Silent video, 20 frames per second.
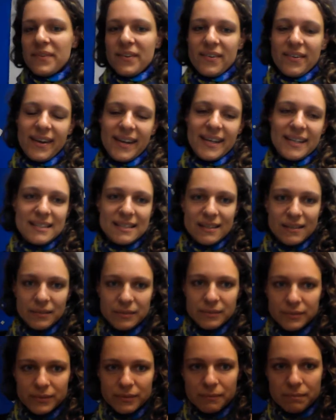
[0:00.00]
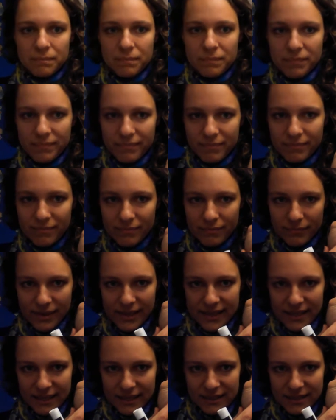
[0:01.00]
great.
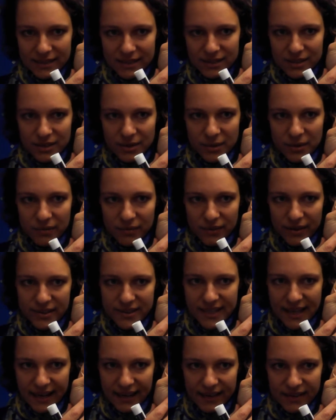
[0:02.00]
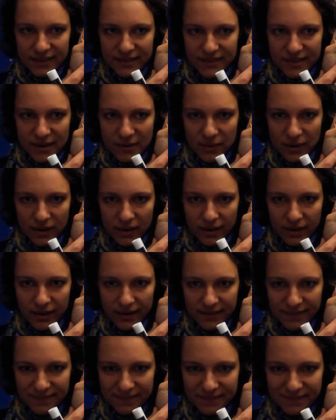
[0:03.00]
Might need to show you for a second or so longer.